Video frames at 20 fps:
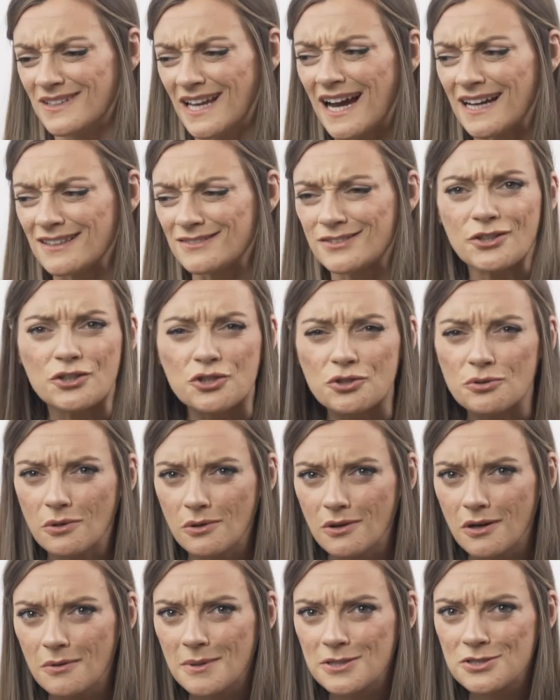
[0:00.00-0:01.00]
Yeah, did you
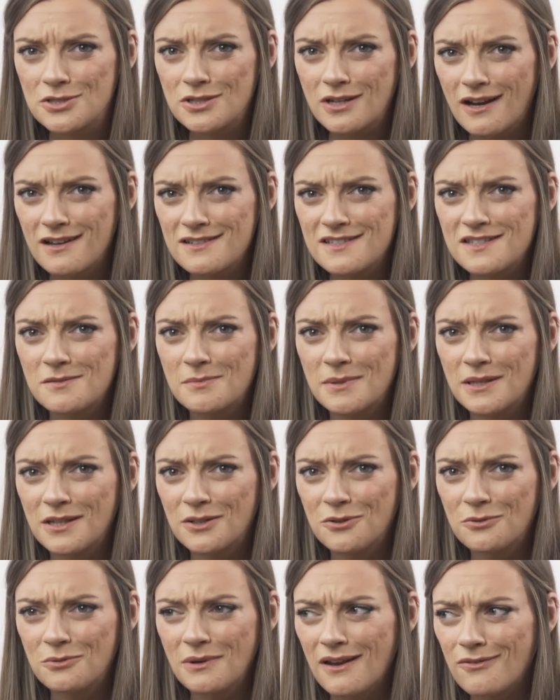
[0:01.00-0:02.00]
know how much it costs to be
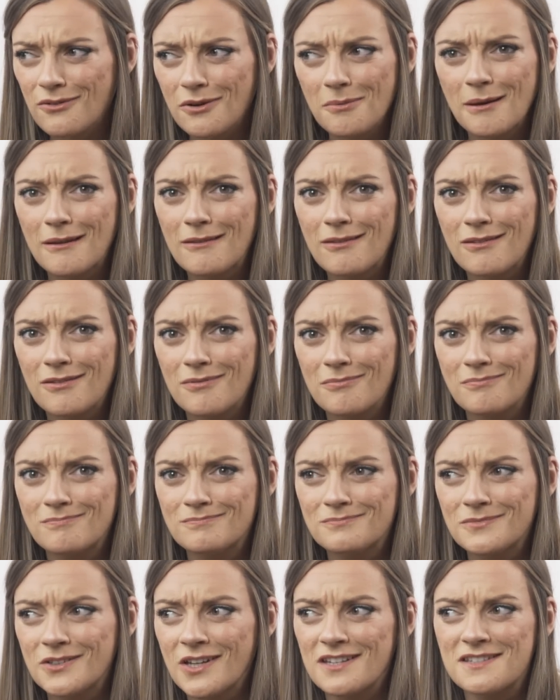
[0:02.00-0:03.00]
you every month?
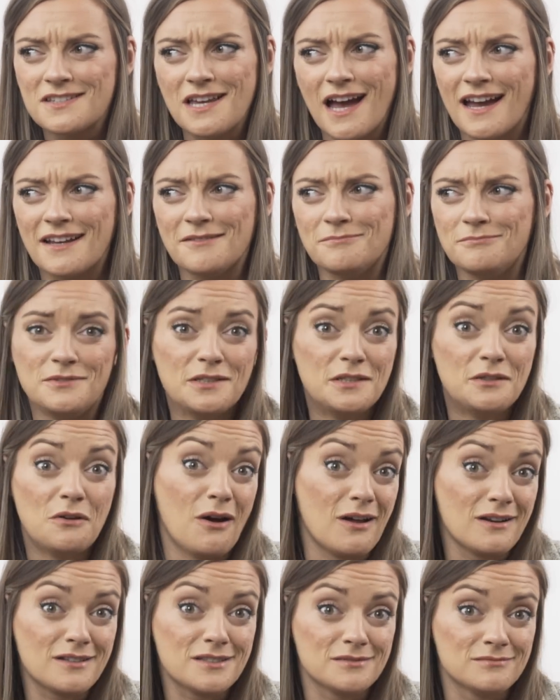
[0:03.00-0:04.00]
because I did
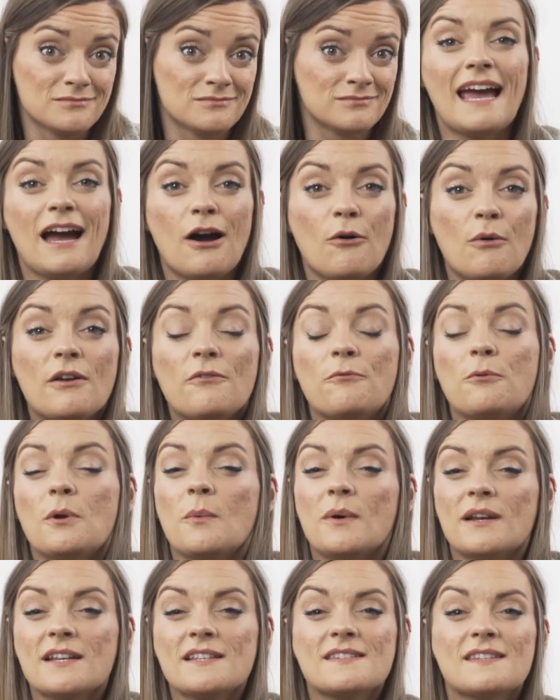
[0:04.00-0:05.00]
not. Now, if we
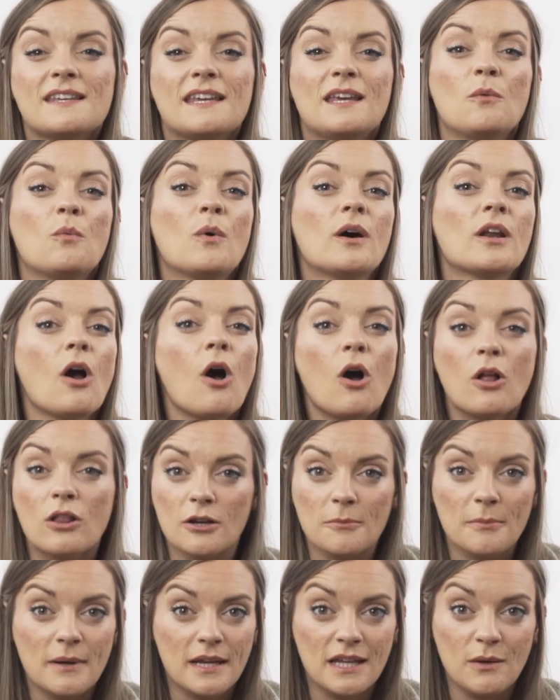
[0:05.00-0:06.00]
wanna see what all
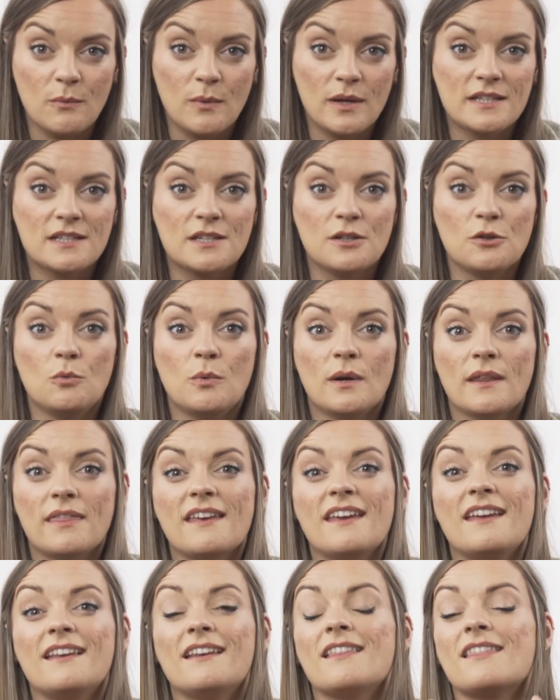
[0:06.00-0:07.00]
our money went to
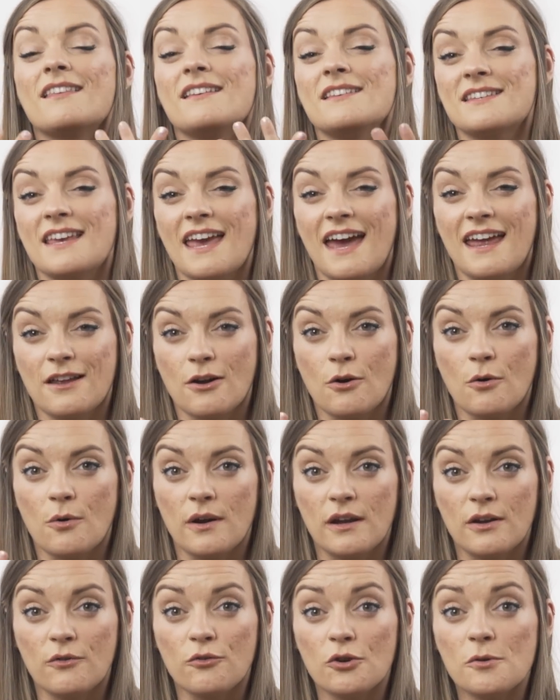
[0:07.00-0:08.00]
within these
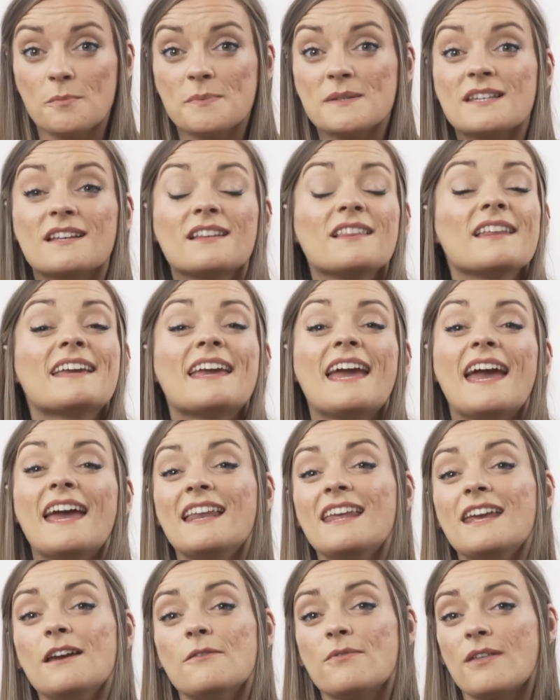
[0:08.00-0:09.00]
category groups, click
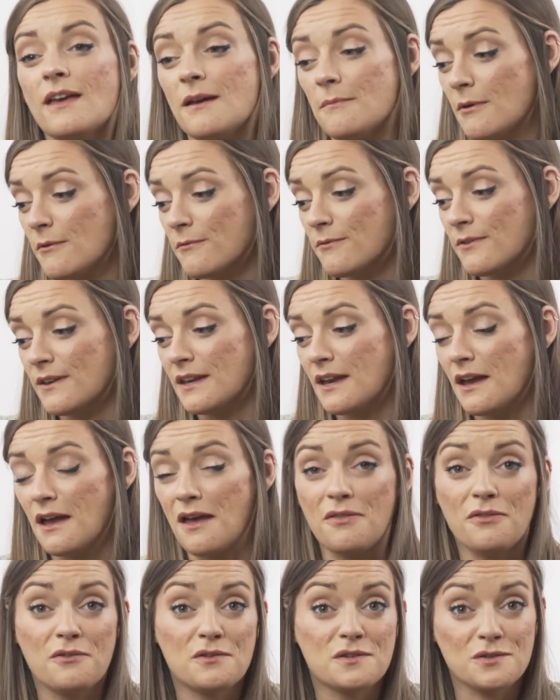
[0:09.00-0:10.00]
any of them
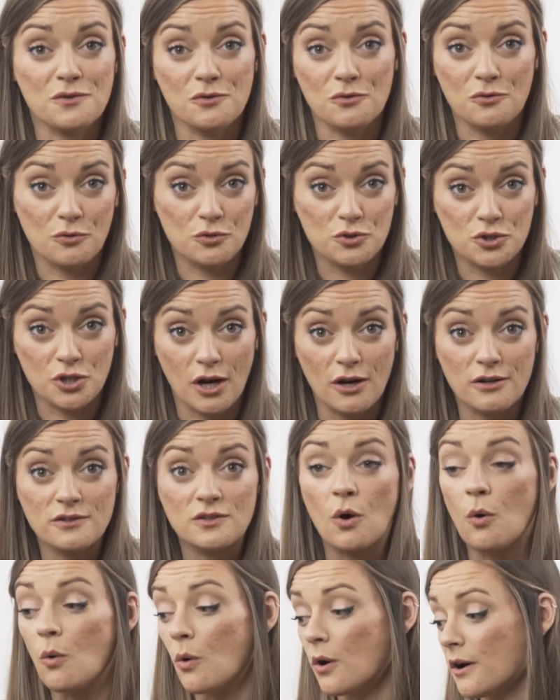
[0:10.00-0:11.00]
via the circle chart
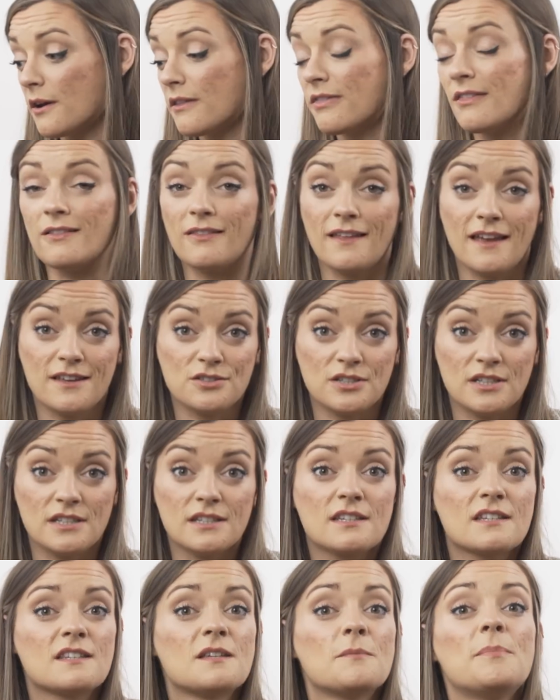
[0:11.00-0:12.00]
or the
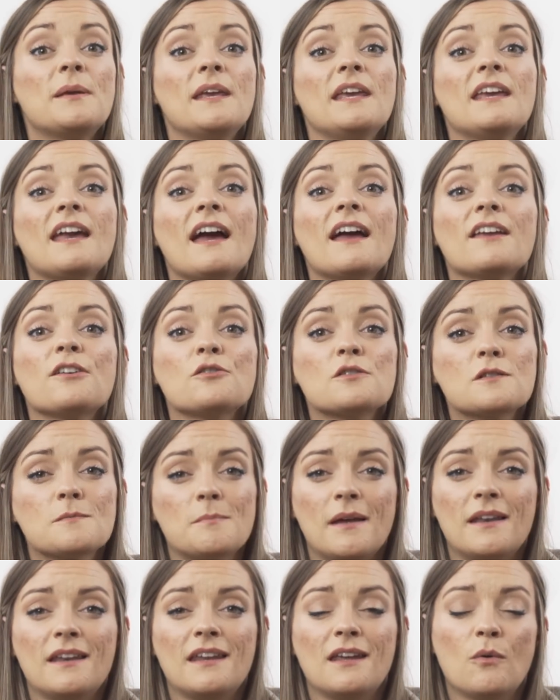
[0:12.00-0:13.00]
legend to peek at your
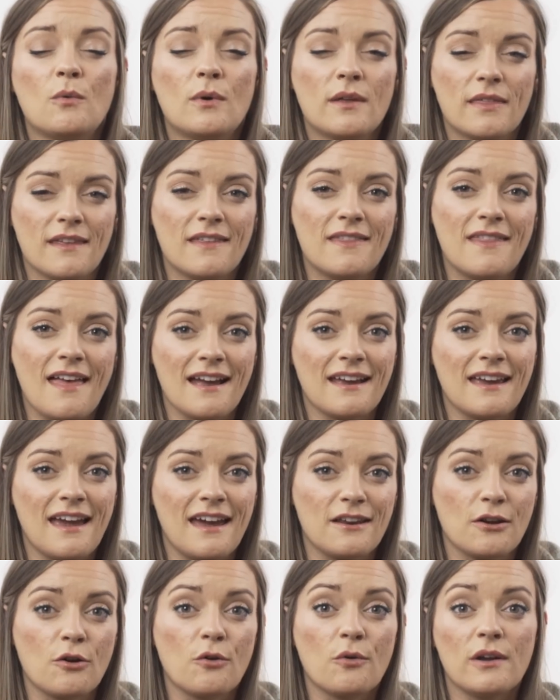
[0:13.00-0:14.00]
spending within that
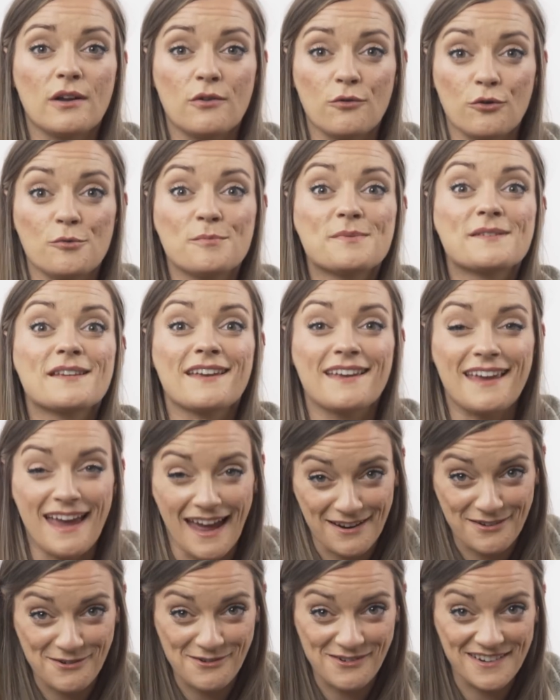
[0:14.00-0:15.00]
category group's
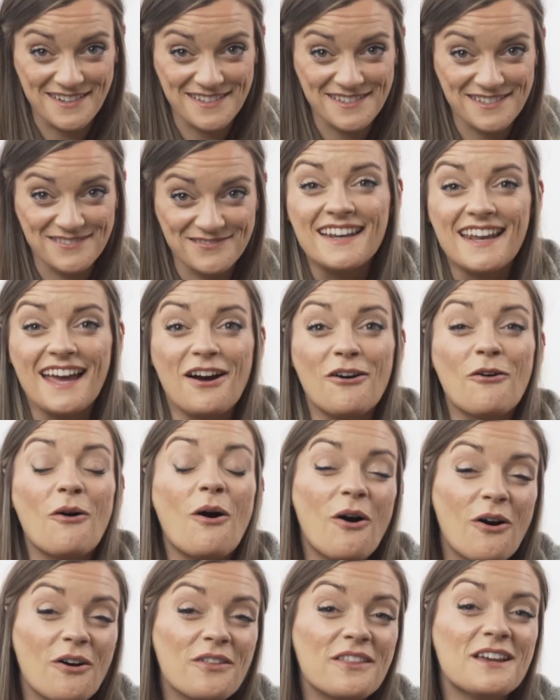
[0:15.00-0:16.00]
categories. Now,
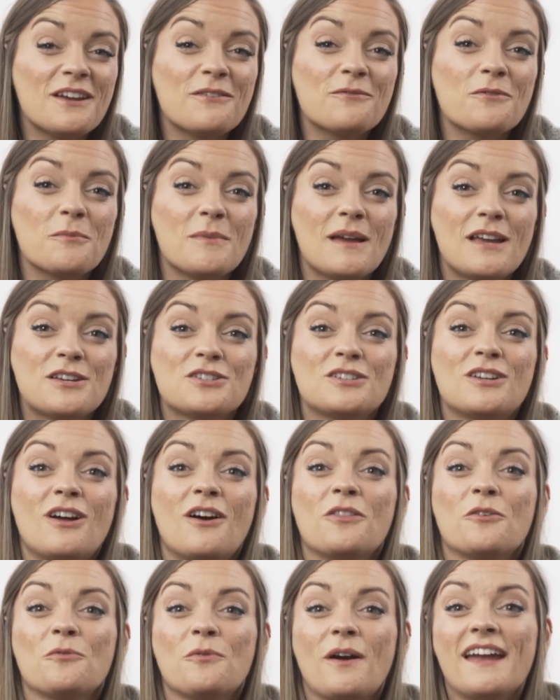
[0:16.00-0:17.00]
all the information
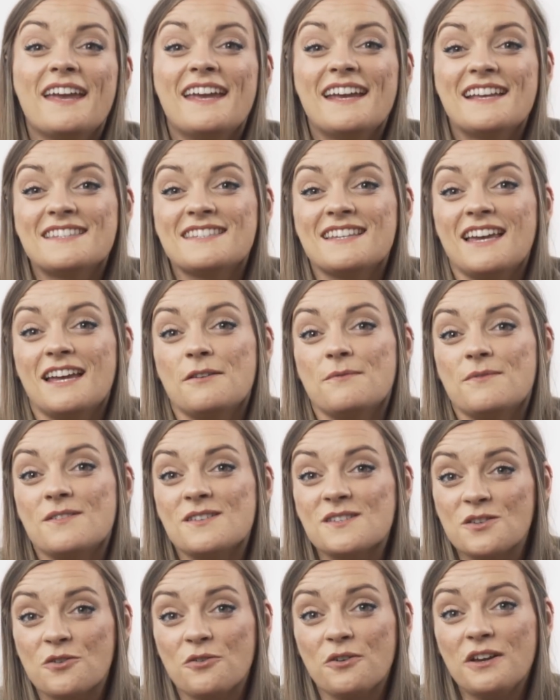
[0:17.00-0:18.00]
on the right-hand side of the
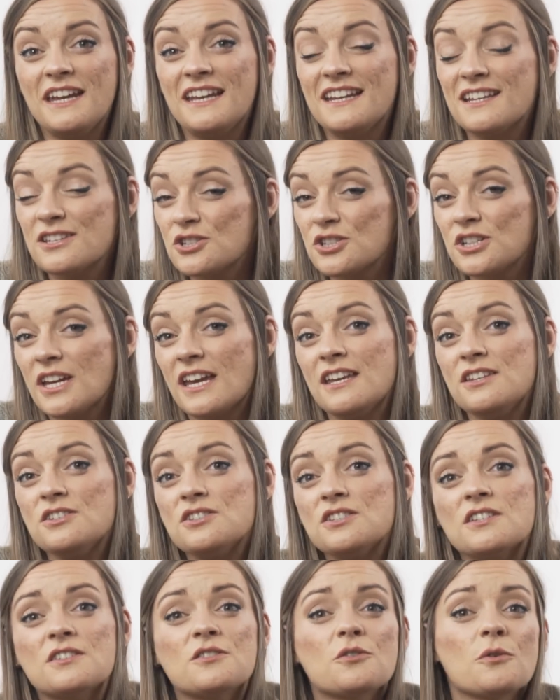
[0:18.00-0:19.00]
screen
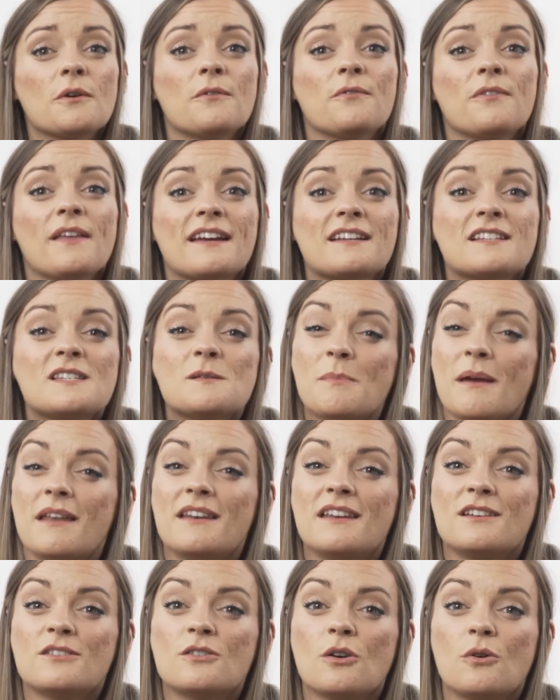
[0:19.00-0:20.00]
changed to reflect
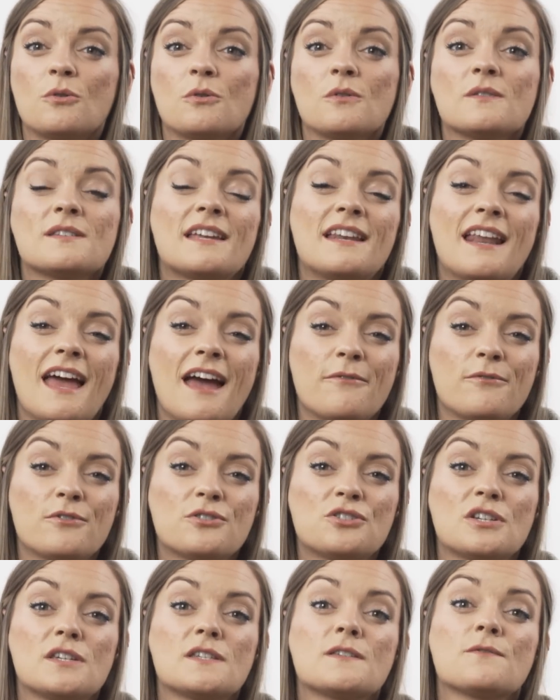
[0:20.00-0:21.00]
spending totals and
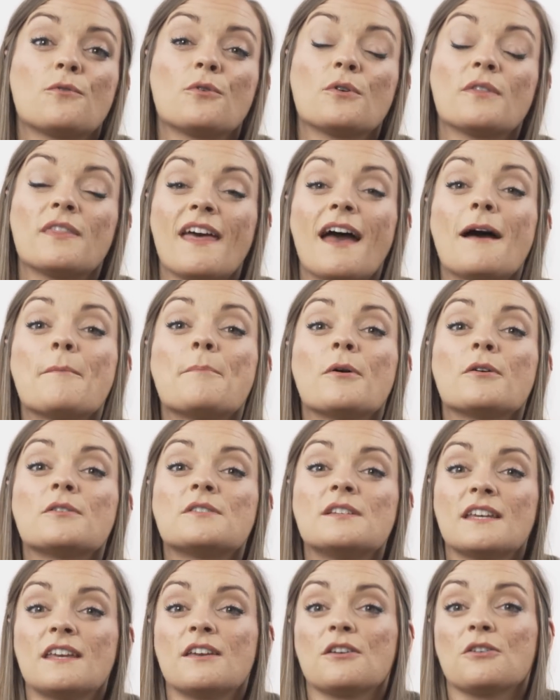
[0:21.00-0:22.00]
averages for that
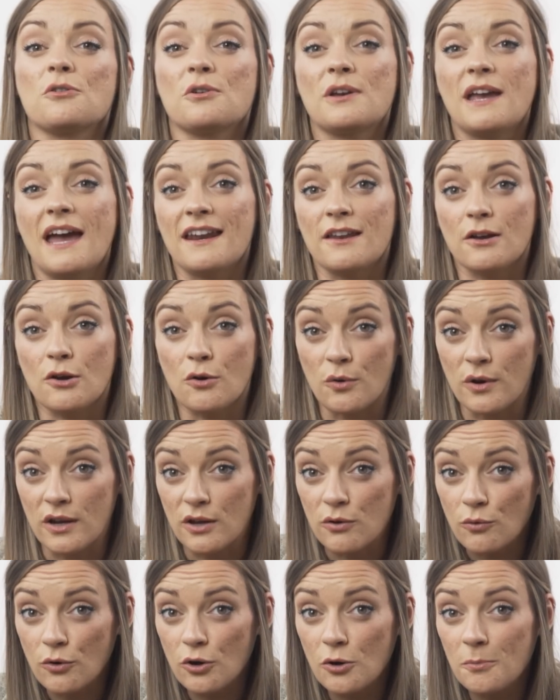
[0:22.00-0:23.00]
particular category
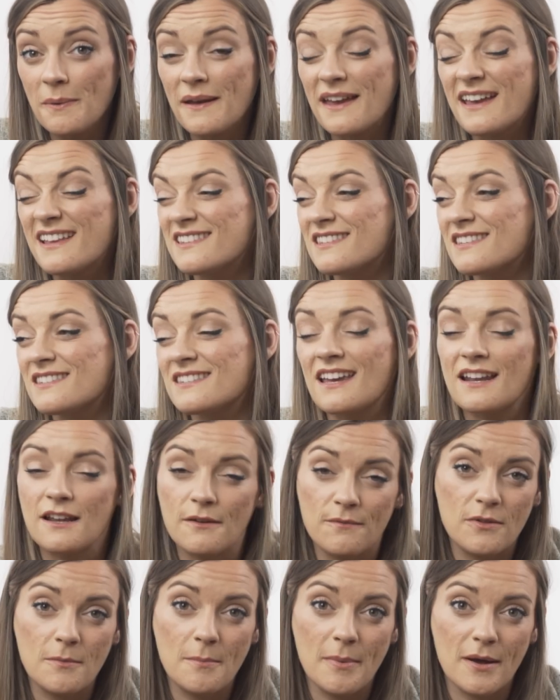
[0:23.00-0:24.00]
group instead
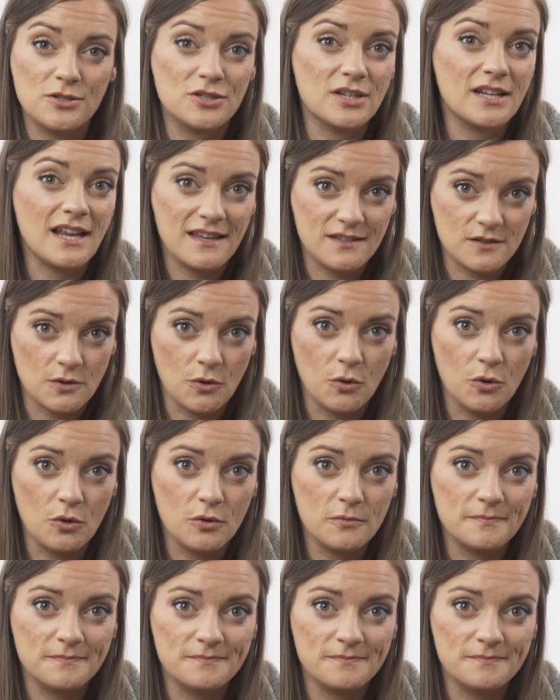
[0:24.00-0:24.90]
of the budget as a whole.